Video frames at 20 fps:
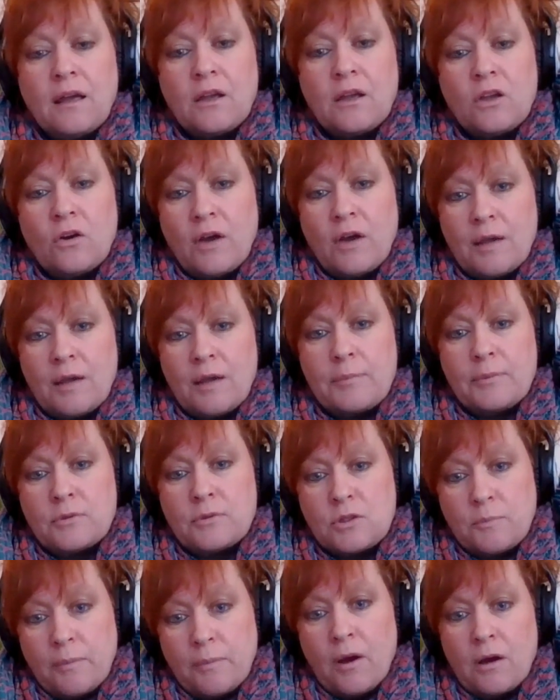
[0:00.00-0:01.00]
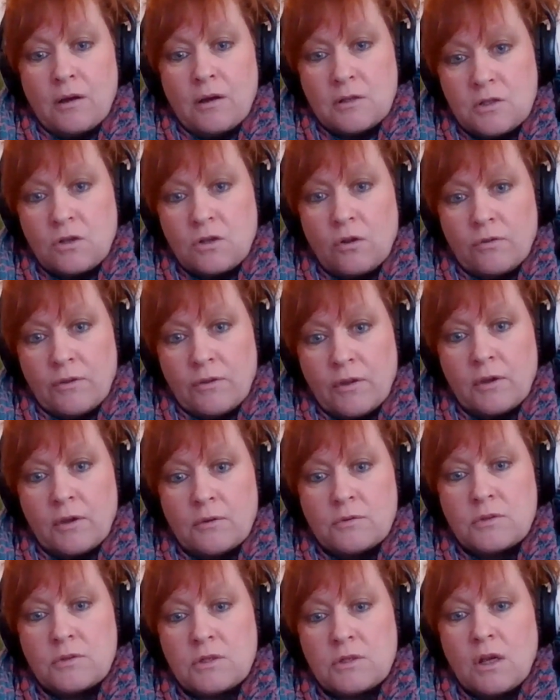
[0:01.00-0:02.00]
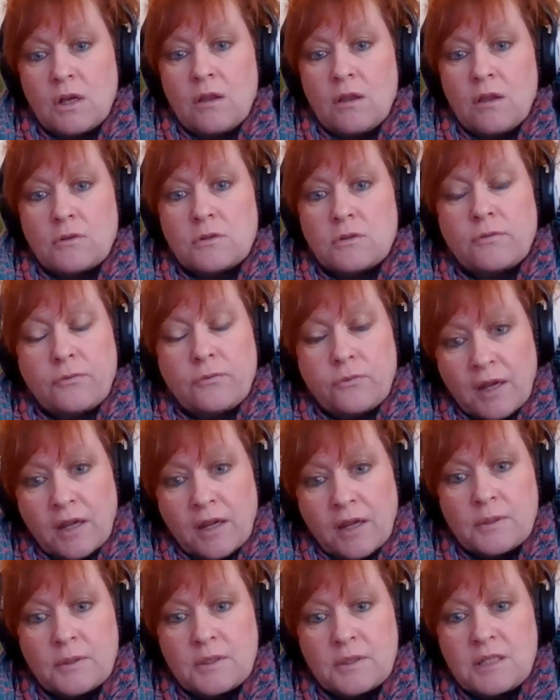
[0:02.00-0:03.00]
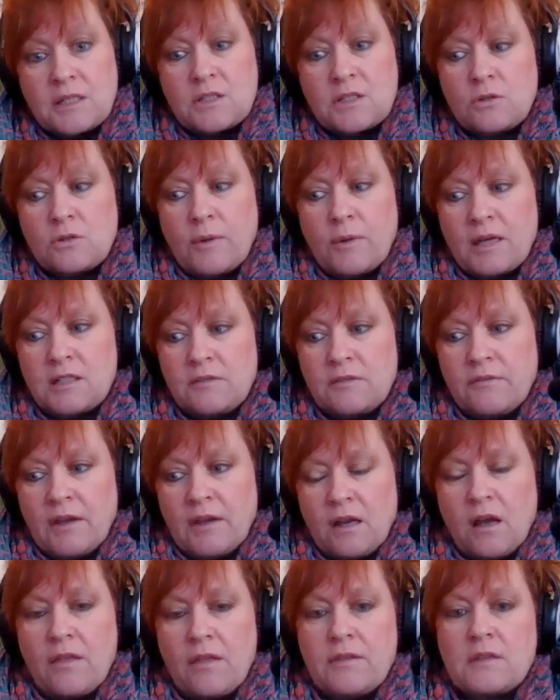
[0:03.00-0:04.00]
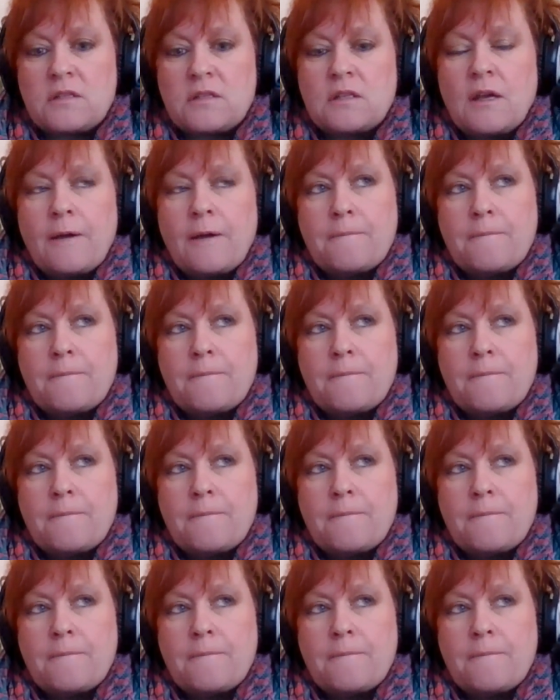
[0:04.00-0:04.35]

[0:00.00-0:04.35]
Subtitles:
you're able to pass on those frequencies to activate others.